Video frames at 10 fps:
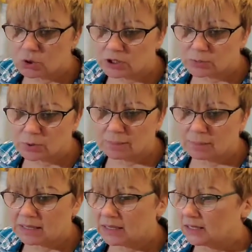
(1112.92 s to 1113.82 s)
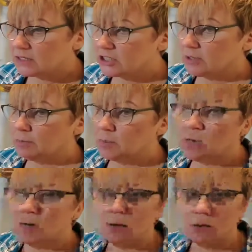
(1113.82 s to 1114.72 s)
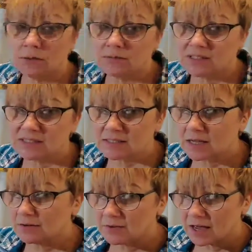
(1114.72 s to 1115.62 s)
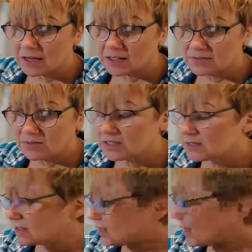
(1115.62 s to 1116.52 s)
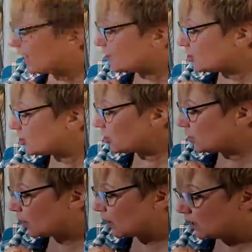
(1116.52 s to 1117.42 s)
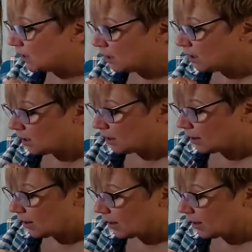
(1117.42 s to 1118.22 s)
storage, prepping, shipping, all of this stuff has fees attached to it.